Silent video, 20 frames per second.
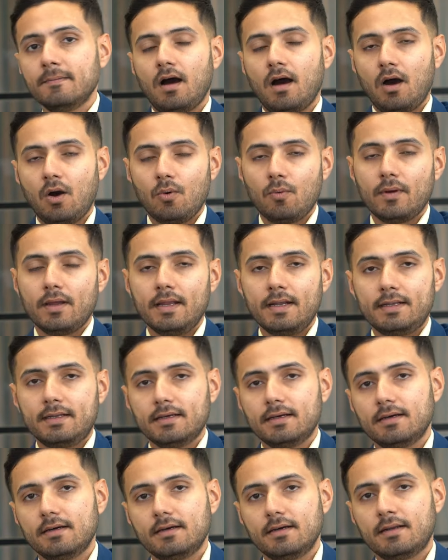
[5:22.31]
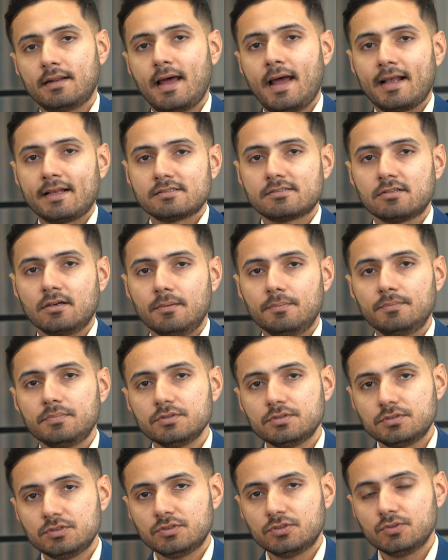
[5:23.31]
how it ranks
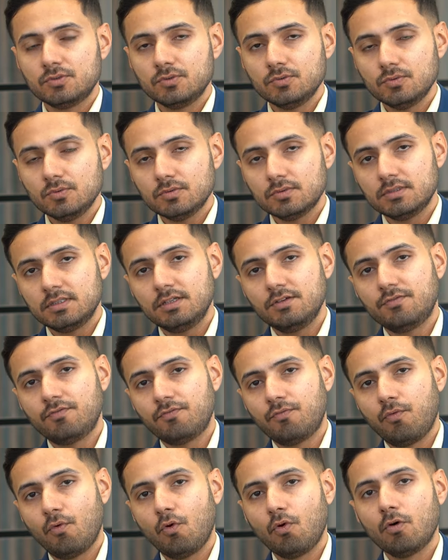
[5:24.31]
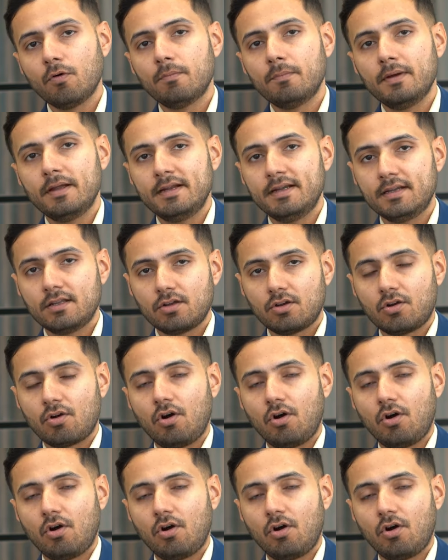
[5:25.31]
up to the 4-bed